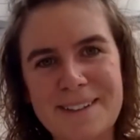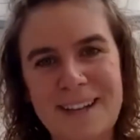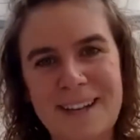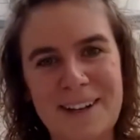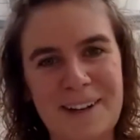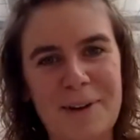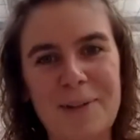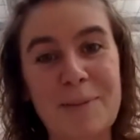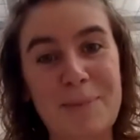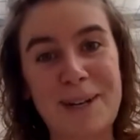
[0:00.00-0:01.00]
and it
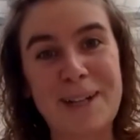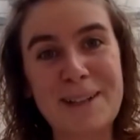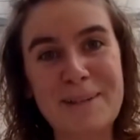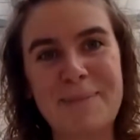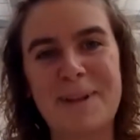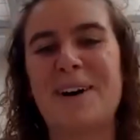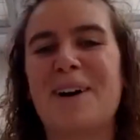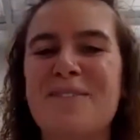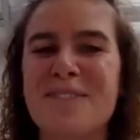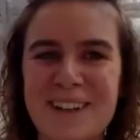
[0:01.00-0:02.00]
goes well, but
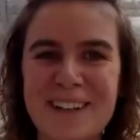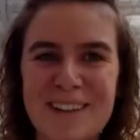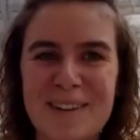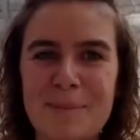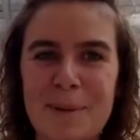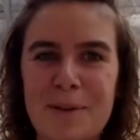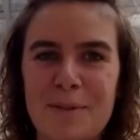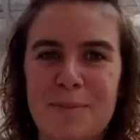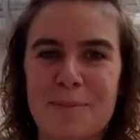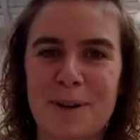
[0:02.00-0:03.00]
often it's a bit of
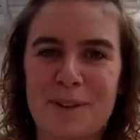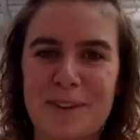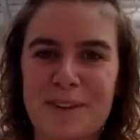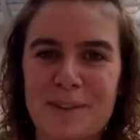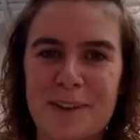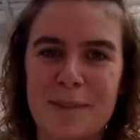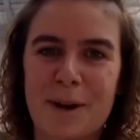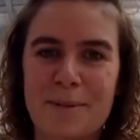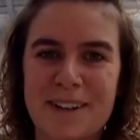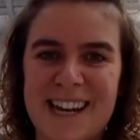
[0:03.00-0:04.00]
a process of
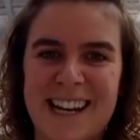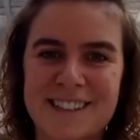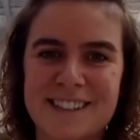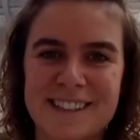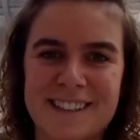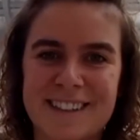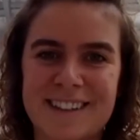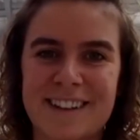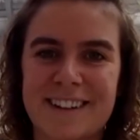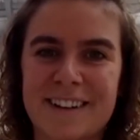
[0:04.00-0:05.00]
experimentation. And
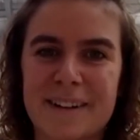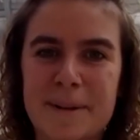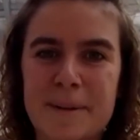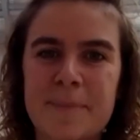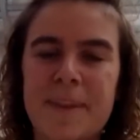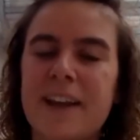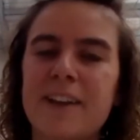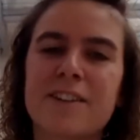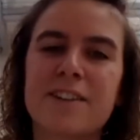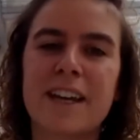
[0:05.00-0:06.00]
so I
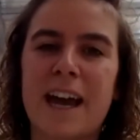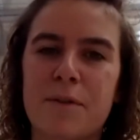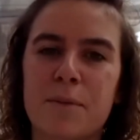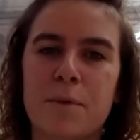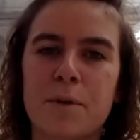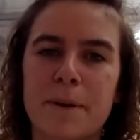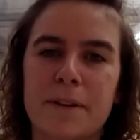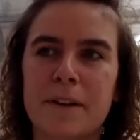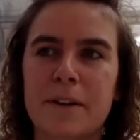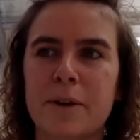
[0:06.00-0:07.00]
usually have a warp on
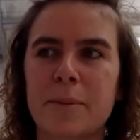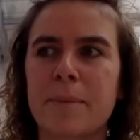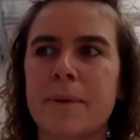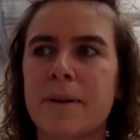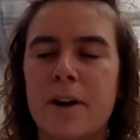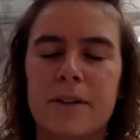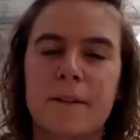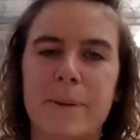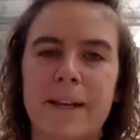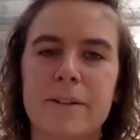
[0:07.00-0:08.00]
the loom, on the
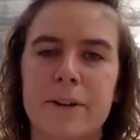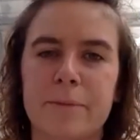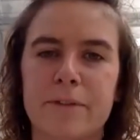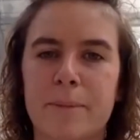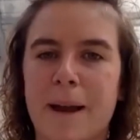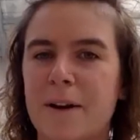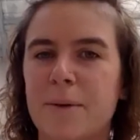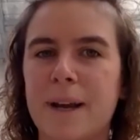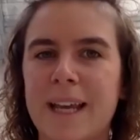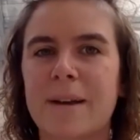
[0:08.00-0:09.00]
big loom, for about a
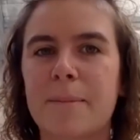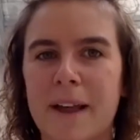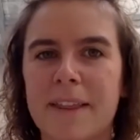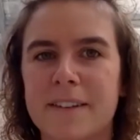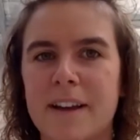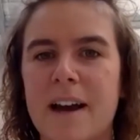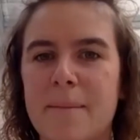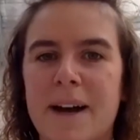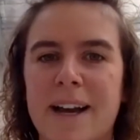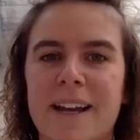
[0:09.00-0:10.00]
week by the time
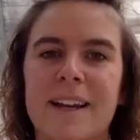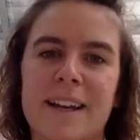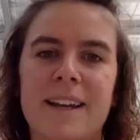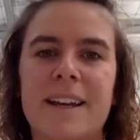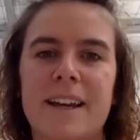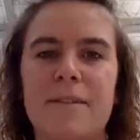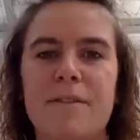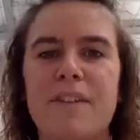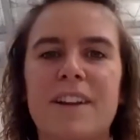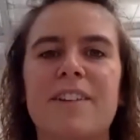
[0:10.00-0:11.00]
I
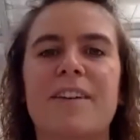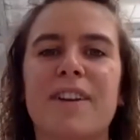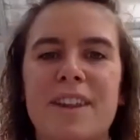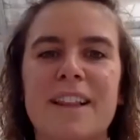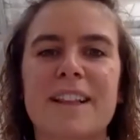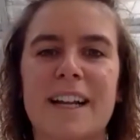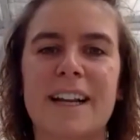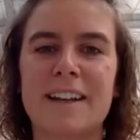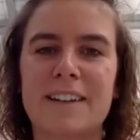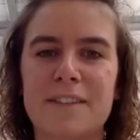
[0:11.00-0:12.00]
finish everything that I
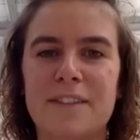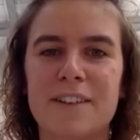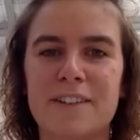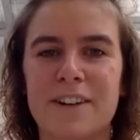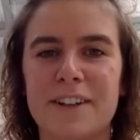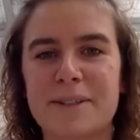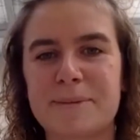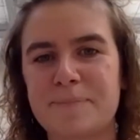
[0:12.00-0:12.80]
need to finish on it.